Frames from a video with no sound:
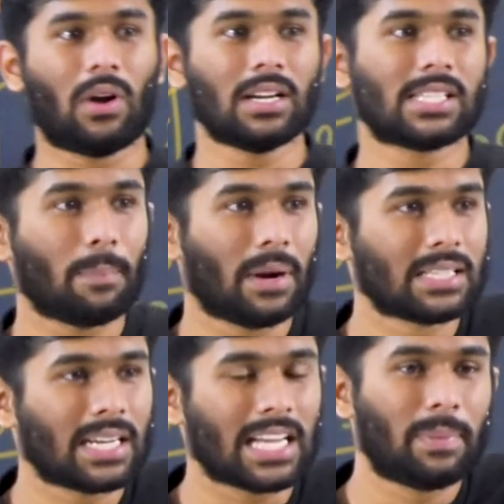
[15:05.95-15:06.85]
once a
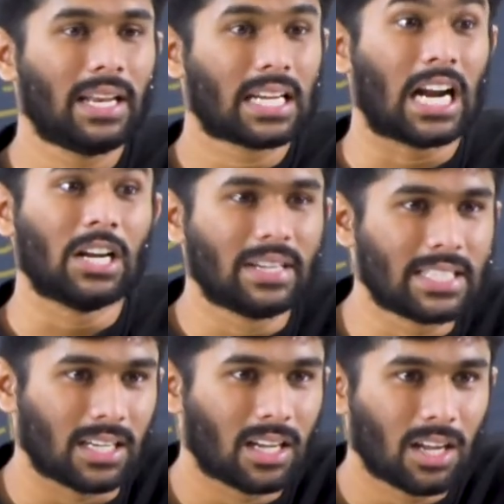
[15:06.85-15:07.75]
person has been
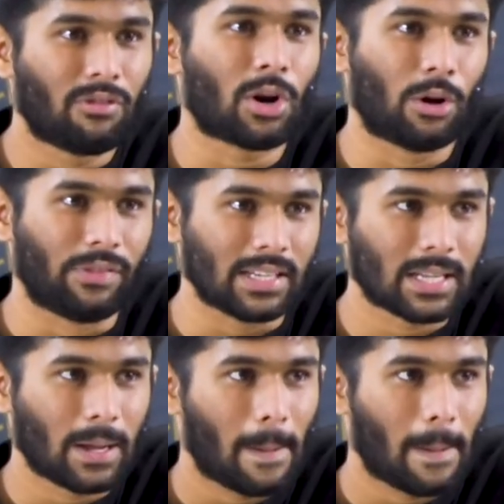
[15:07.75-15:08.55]
convicted for an offence,